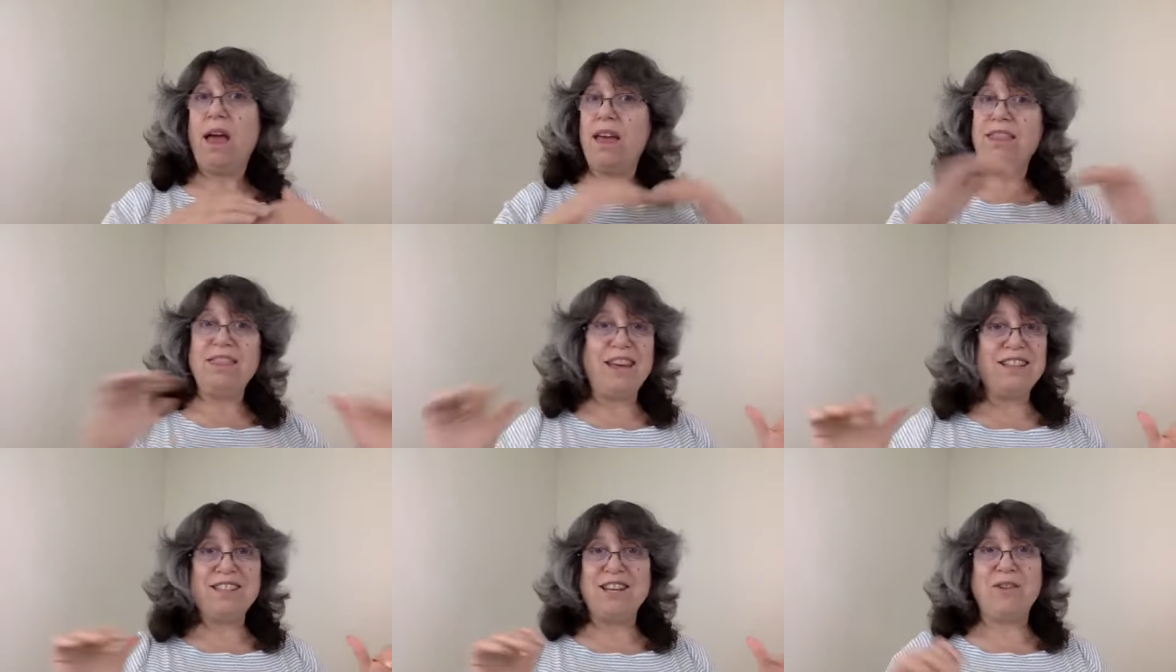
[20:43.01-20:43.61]
and
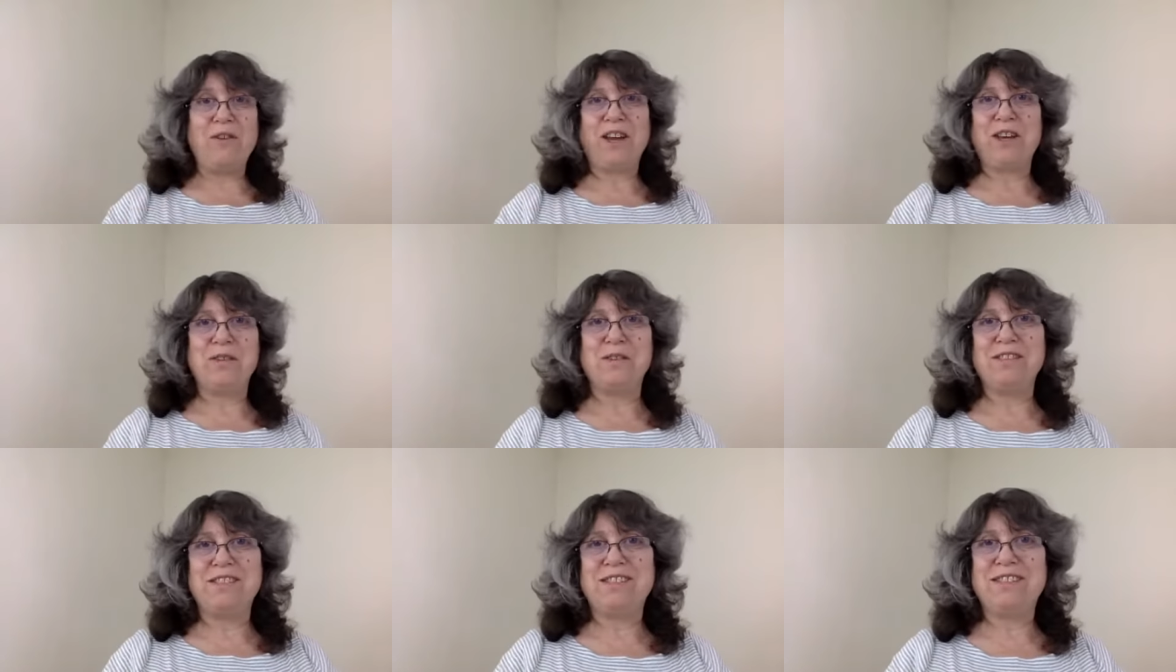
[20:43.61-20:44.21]
that's how I
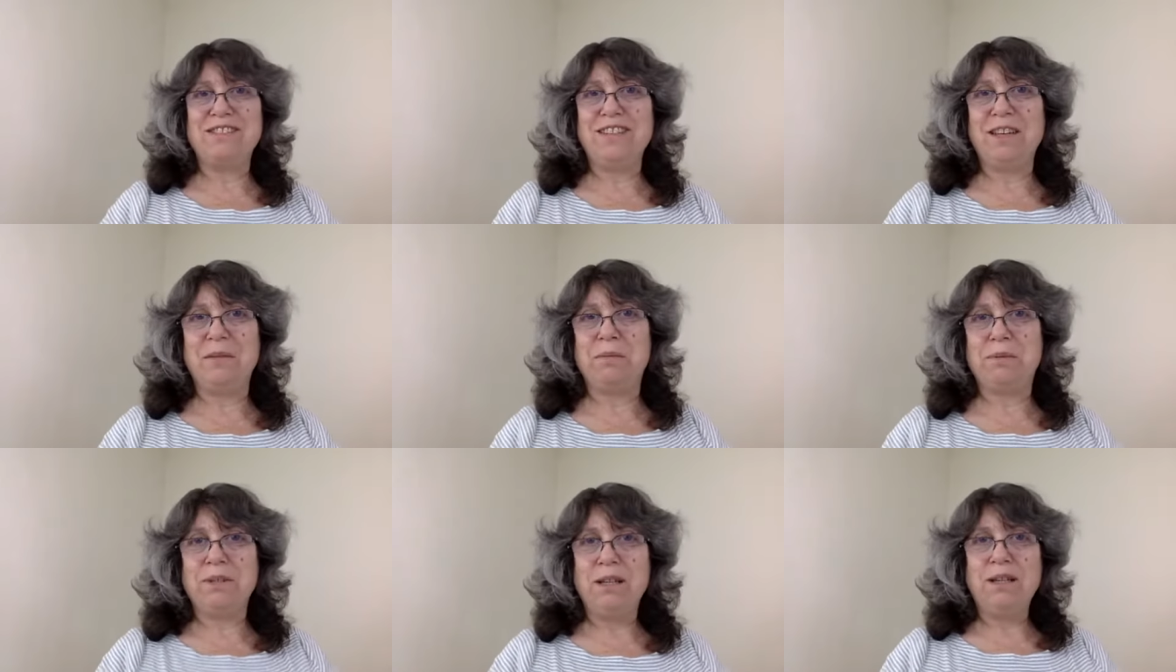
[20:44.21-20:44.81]
go to
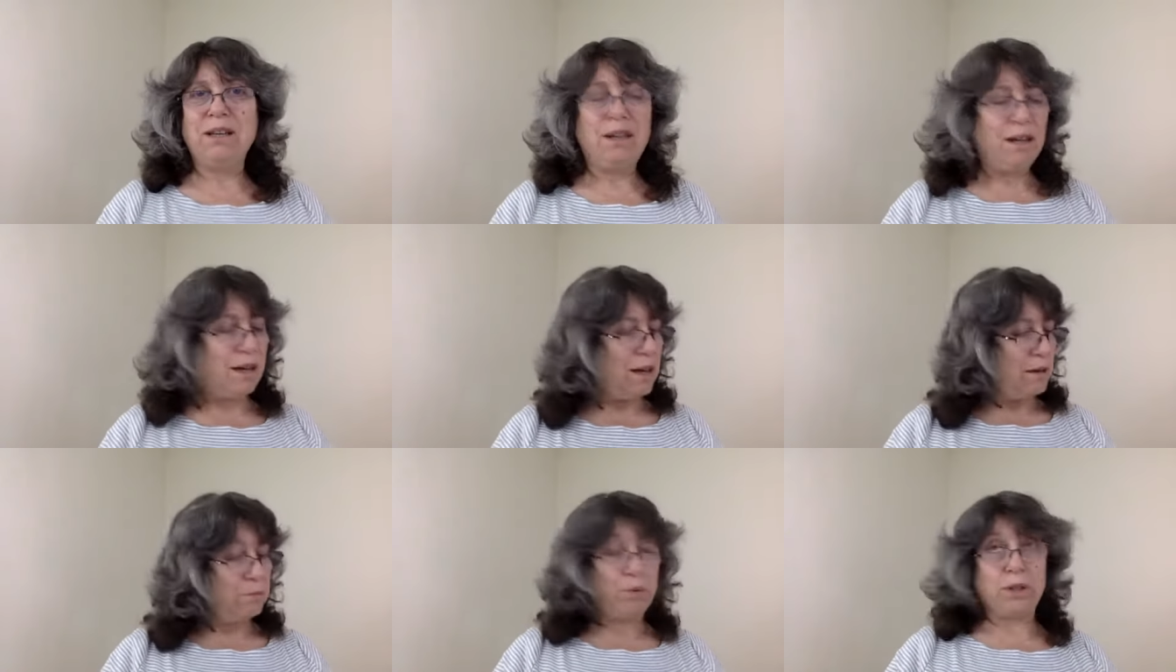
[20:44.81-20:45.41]
sleep
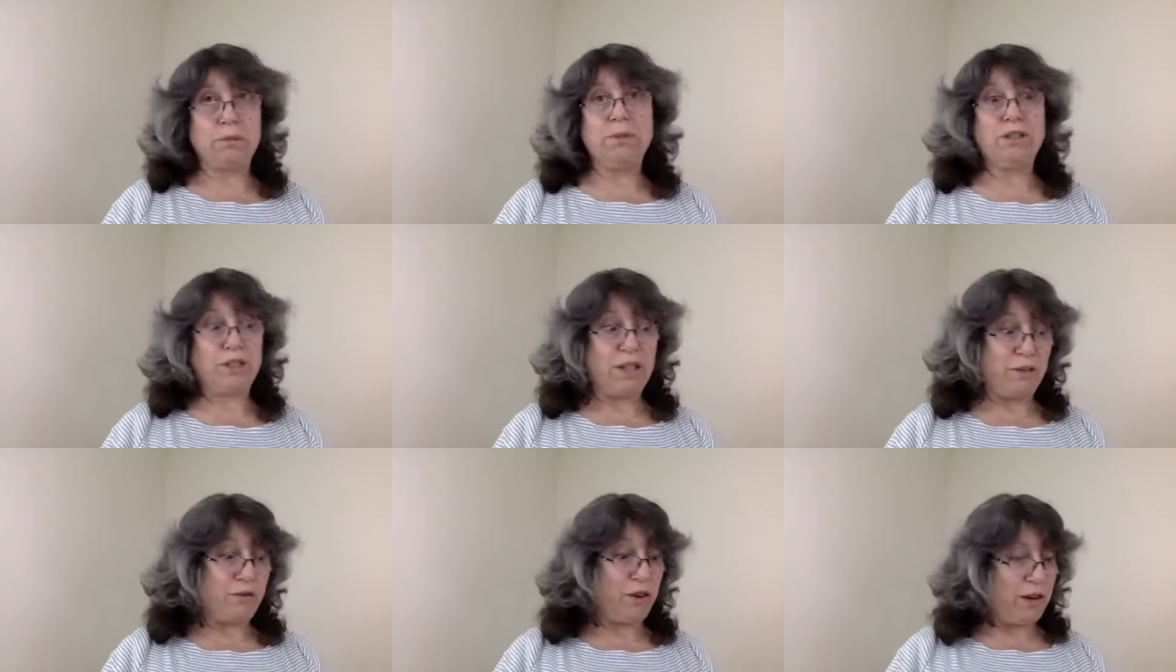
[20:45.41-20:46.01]
pretty much
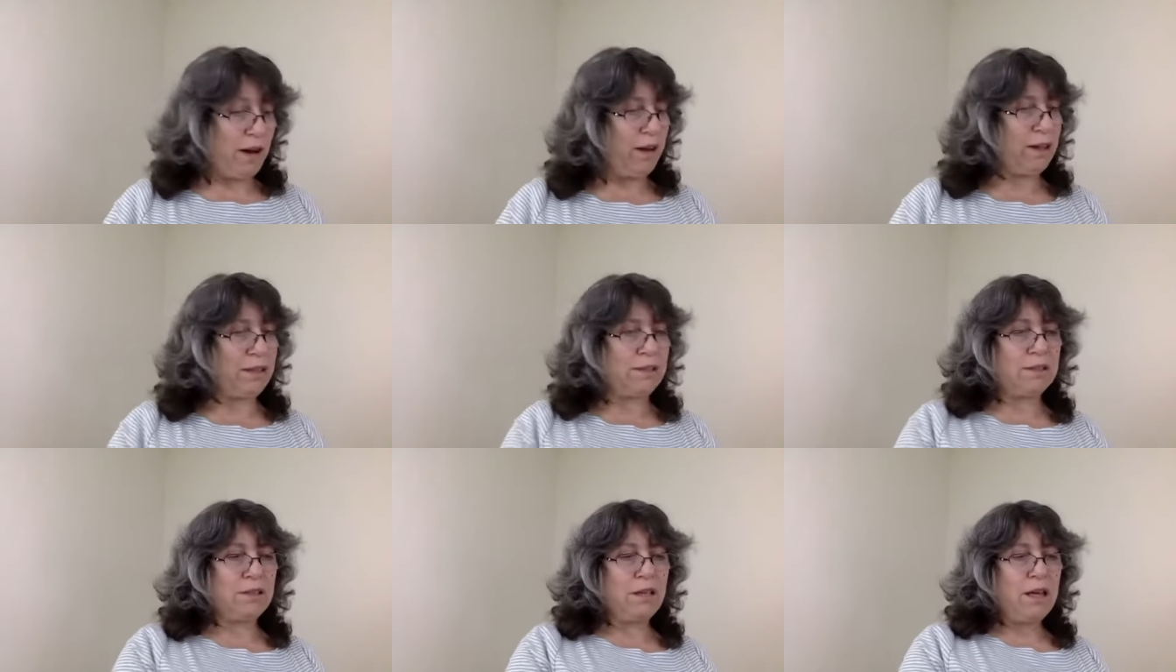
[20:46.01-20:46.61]
every night.